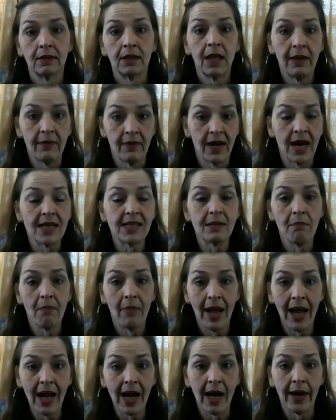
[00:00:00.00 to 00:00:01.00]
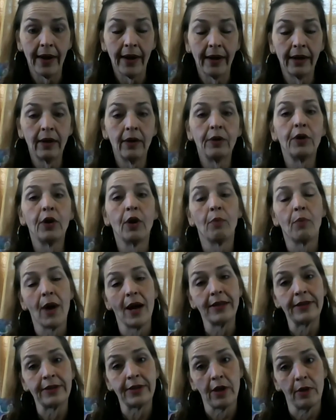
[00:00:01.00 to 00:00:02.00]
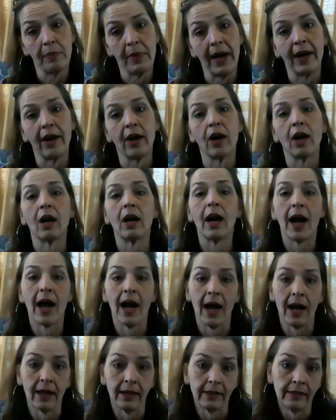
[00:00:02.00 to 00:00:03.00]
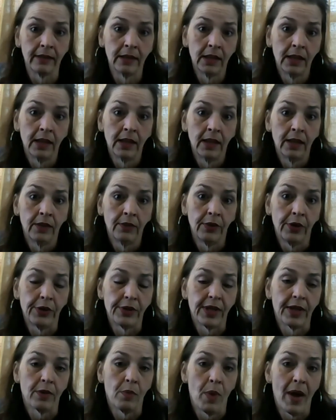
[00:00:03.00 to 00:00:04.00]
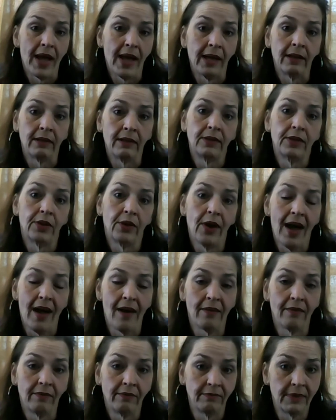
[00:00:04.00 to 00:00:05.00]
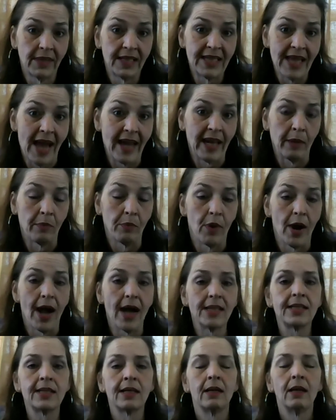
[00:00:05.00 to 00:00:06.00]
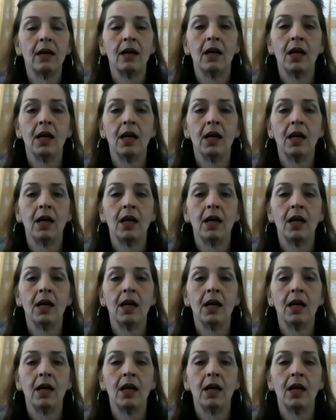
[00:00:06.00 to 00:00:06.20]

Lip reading: even as a man, your breasts are bigger, and losing the weight, you'll have sagging breasts.